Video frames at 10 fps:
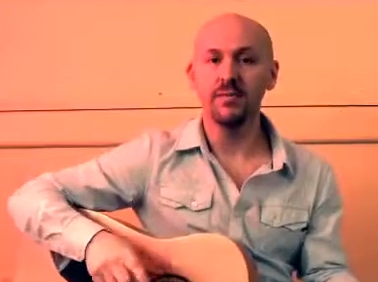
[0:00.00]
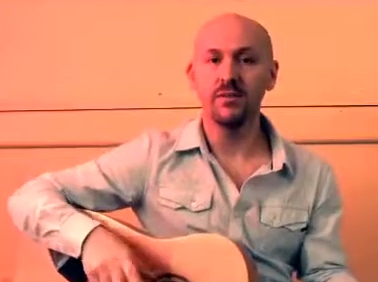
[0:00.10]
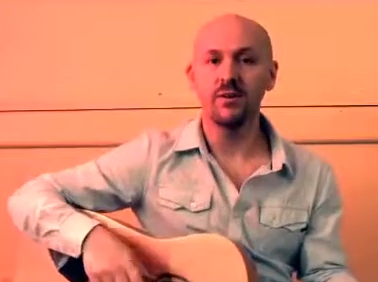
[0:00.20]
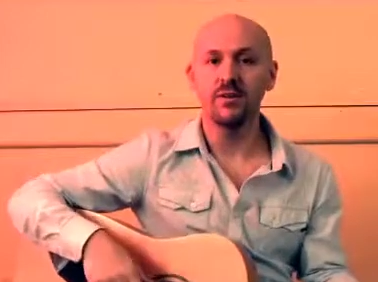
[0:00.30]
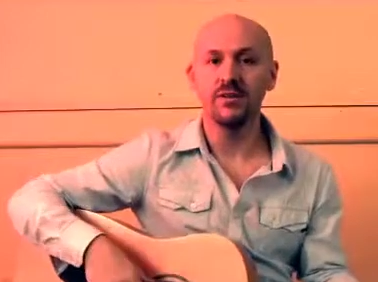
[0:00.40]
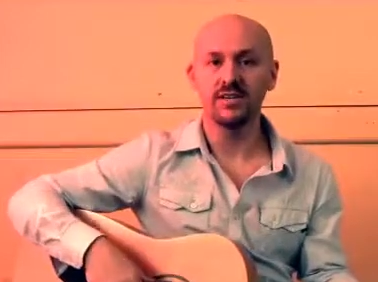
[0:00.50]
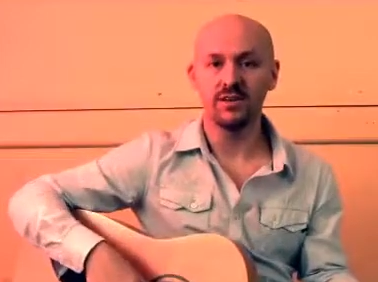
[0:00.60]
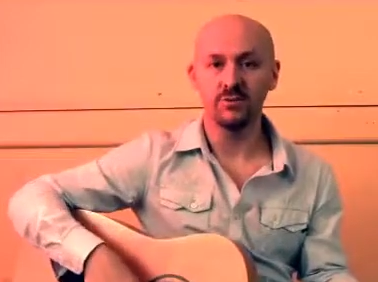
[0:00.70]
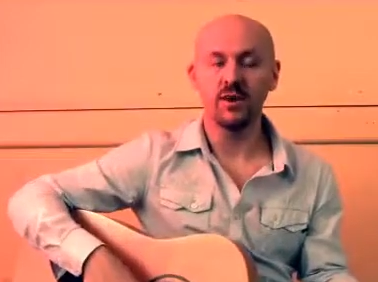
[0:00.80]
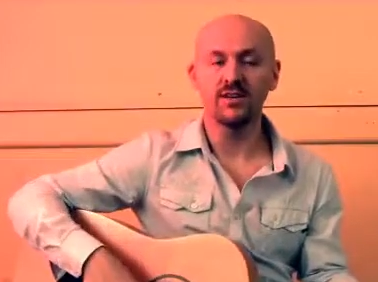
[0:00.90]
important to get
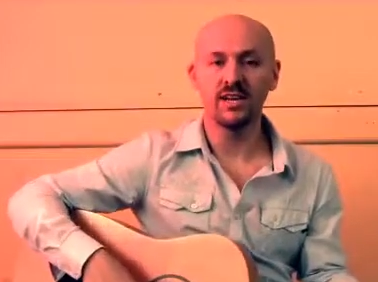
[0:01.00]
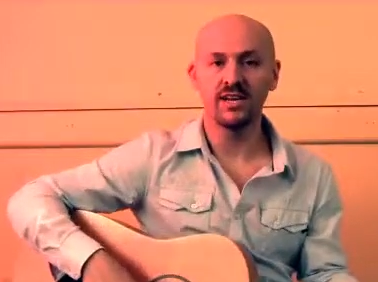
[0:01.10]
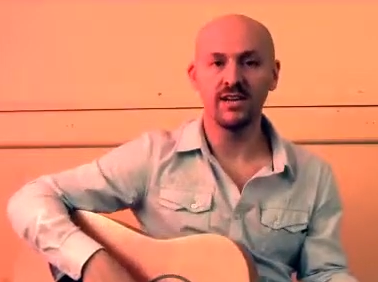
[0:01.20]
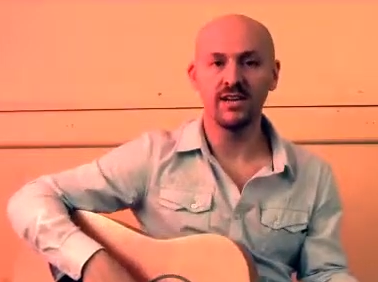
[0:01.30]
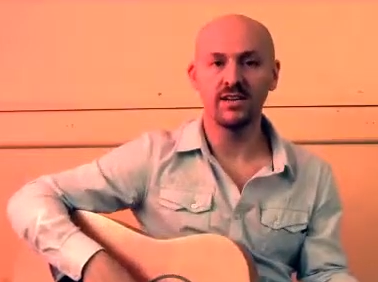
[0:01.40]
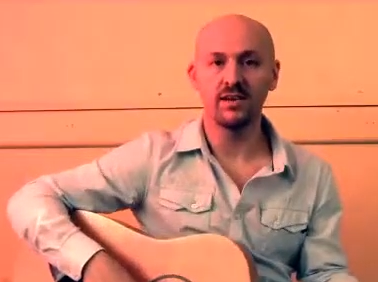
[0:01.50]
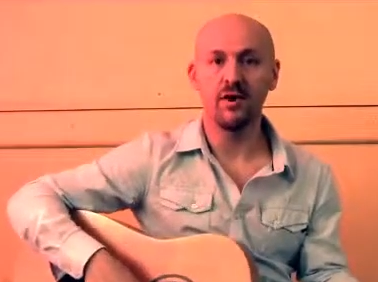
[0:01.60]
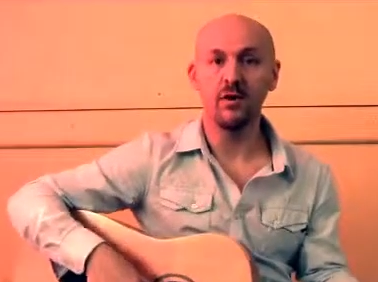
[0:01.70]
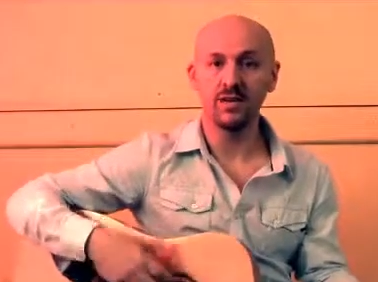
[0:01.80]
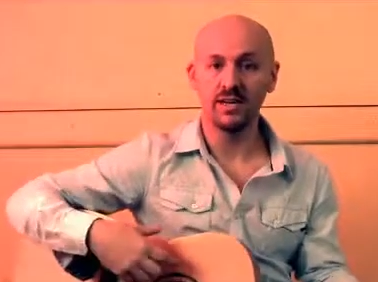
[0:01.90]
the right technique of
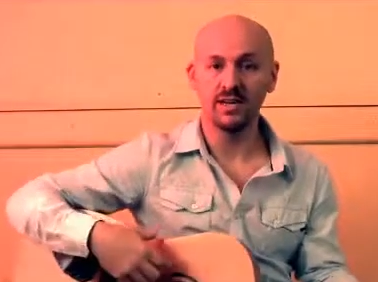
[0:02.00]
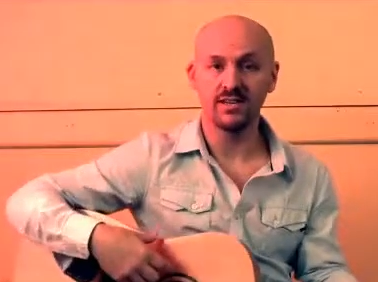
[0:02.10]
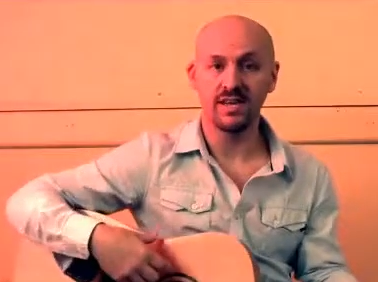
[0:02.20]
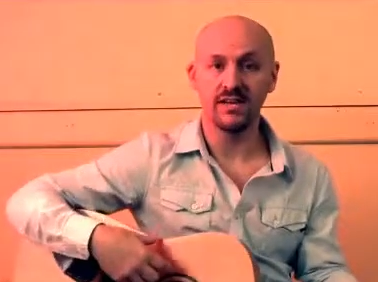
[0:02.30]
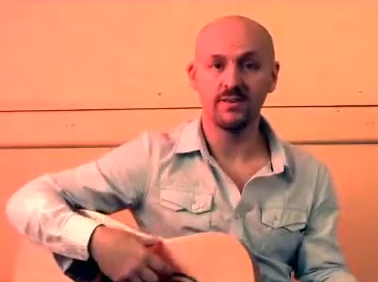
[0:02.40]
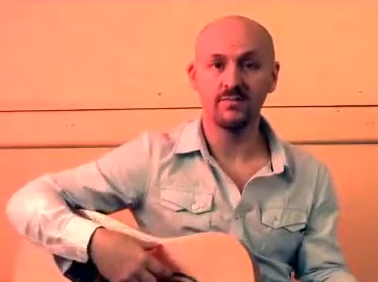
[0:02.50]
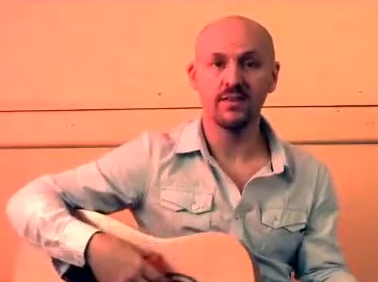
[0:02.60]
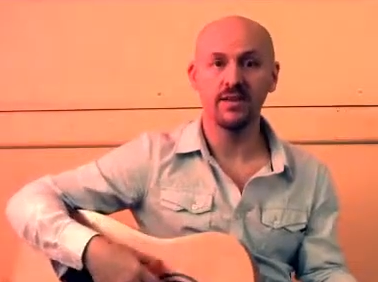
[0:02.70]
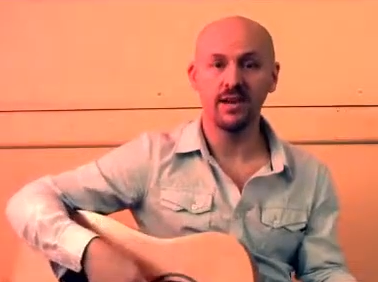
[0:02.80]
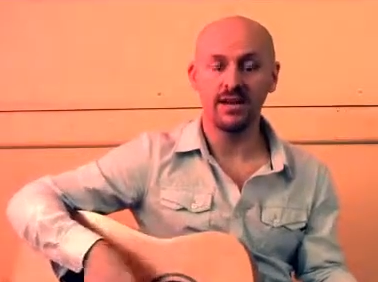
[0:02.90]
holding the guitar
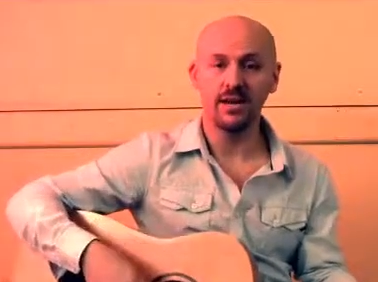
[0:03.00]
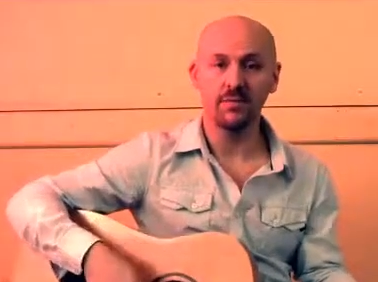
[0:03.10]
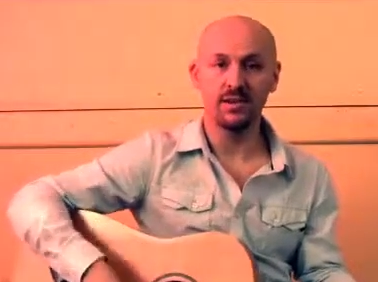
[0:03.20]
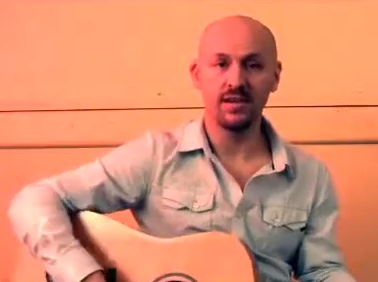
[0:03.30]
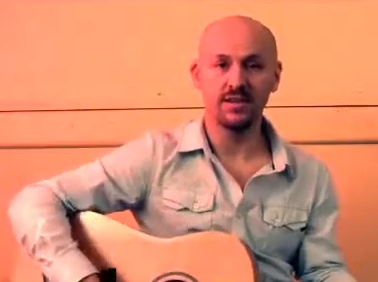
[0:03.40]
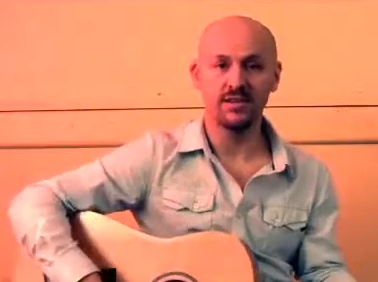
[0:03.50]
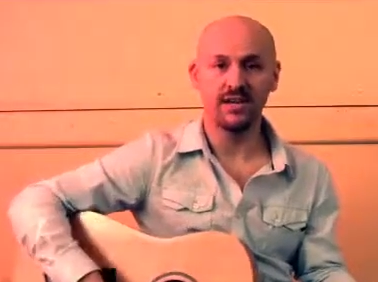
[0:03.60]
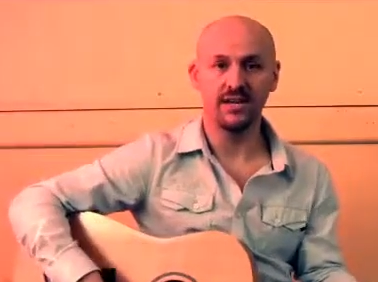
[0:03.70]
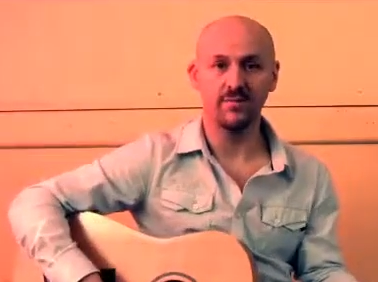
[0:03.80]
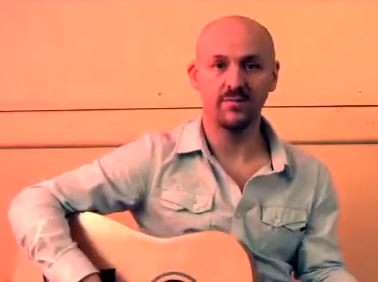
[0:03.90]
and how to play the guitar.